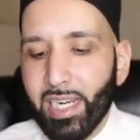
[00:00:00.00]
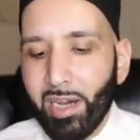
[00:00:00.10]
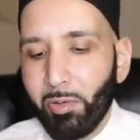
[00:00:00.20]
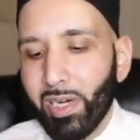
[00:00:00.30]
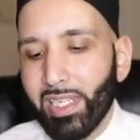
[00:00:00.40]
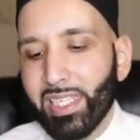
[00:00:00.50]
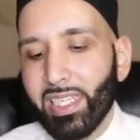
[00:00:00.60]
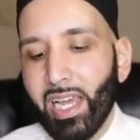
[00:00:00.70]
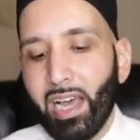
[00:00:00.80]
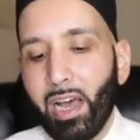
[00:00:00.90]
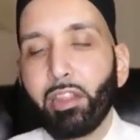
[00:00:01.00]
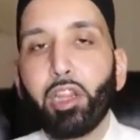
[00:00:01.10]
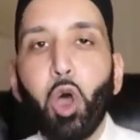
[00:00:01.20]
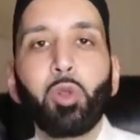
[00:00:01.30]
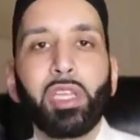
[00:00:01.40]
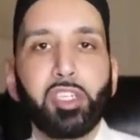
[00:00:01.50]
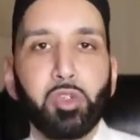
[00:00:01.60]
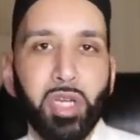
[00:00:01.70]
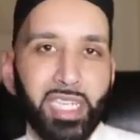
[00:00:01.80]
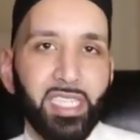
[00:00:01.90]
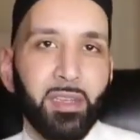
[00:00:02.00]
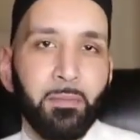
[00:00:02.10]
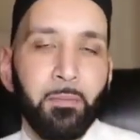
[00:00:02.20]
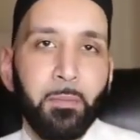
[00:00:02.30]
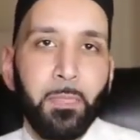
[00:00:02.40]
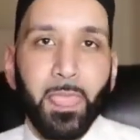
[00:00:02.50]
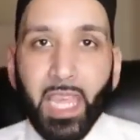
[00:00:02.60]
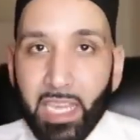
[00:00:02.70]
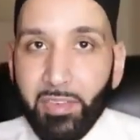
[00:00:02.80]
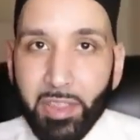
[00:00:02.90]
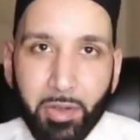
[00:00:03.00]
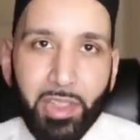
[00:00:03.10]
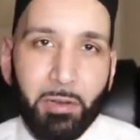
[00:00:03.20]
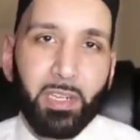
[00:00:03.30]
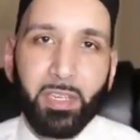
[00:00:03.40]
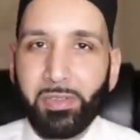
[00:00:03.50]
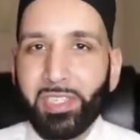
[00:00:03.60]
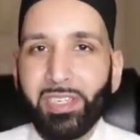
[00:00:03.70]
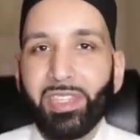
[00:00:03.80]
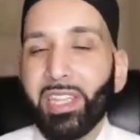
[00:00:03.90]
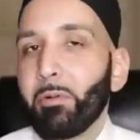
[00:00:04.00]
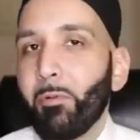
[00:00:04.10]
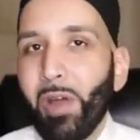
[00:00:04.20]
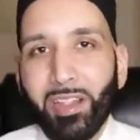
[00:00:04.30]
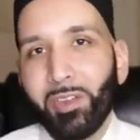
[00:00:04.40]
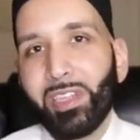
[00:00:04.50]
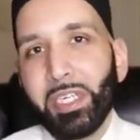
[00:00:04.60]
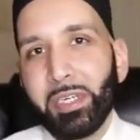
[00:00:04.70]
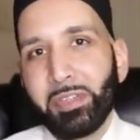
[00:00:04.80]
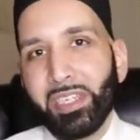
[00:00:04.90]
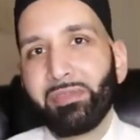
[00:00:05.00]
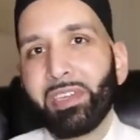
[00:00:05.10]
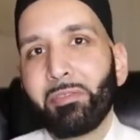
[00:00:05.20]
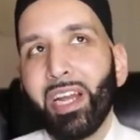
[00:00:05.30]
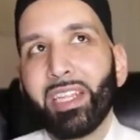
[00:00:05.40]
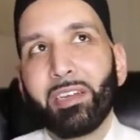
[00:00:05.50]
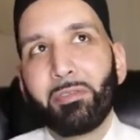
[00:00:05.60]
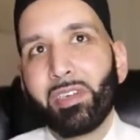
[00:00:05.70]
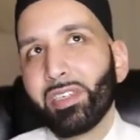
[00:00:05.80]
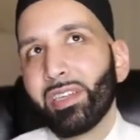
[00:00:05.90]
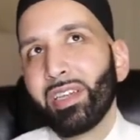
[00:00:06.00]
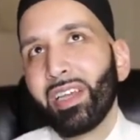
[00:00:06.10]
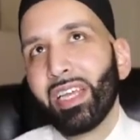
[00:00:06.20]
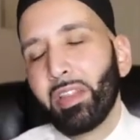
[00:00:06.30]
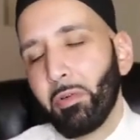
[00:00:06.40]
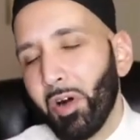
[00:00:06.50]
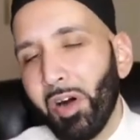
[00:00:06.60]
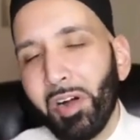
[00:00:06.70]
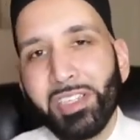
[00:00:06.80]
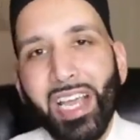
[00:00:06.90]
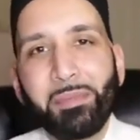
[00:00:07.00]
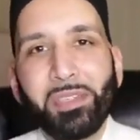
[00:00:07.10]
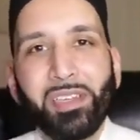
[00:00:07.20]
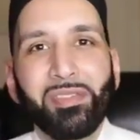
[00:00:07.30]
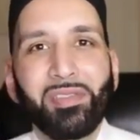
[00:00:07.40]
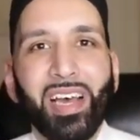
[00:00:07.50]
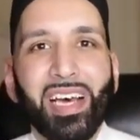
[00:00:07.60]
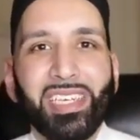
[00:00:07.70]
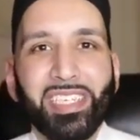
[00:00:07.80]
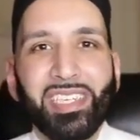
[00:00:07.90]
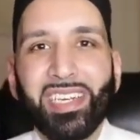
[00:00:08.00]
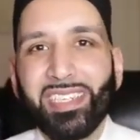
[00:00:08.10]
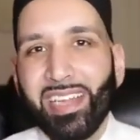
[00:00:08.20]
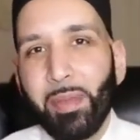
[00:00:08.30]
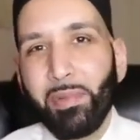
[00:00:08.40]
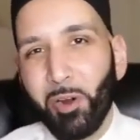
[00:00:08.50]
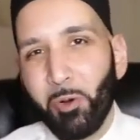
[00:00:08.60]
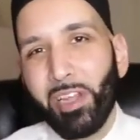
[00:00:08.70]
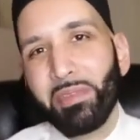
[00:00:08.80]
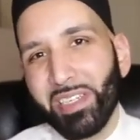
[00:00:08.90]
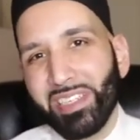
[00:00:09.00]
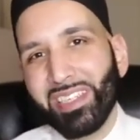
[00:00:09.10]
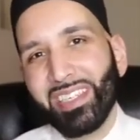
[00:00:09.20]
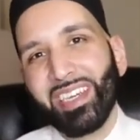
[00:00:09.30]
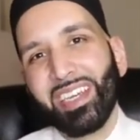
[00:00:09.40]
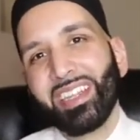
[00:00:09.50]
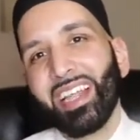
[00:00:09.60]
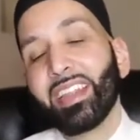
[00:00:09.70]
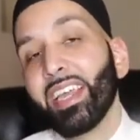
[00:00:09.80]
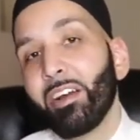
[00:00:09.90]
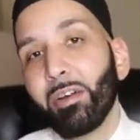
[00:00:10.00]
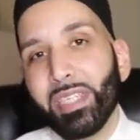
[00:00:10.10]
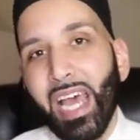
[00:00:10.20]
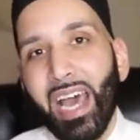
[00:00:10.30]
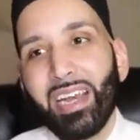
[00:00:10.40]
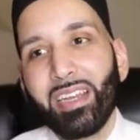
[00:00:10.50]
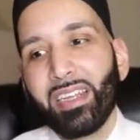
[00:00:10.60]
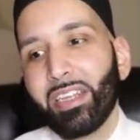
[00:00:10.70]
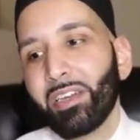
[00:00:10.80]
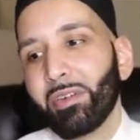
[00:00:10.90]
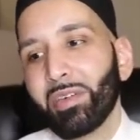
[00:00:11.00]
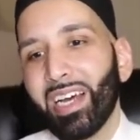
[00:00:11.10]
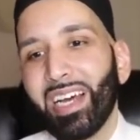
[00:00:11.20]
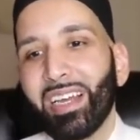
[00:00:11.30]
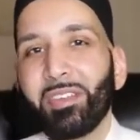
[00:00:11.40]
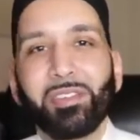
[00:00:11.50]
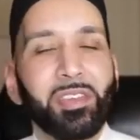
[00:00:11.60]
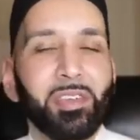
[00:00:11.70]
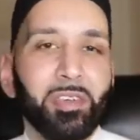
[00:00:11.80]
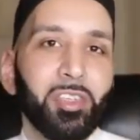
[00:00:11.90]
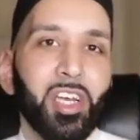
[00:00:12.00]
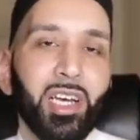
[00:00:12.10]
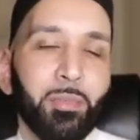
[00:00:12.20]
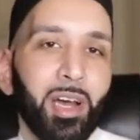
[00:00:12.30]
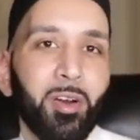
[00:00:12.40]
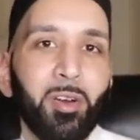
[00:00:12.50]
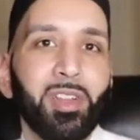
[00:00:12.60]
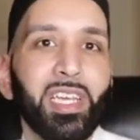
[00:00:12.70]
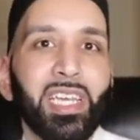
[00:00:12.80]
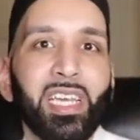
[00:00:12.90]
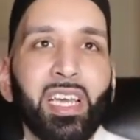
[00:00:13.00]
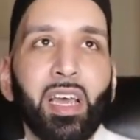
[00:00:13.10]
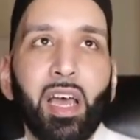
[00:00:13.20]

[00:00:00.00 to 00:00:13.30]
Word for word: zina was uh, a lowly trait, even though they were guilty of it. They were regularly guilty of it, right? There was there were all types of uh, zina type agreements that the Arabs had. You know, uh, you know, you talk about early,